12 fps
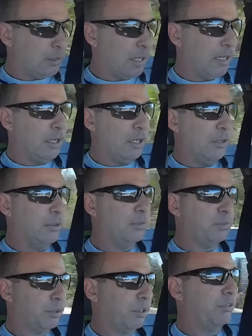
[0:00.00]
I know,
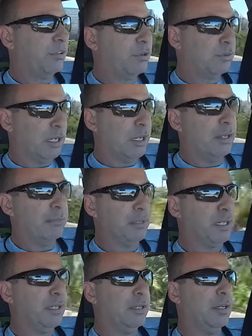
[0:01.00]
please don't yell at
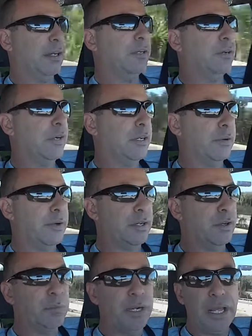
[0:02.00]
me. I know, I know, I
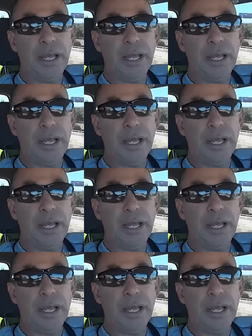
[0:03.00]
know. But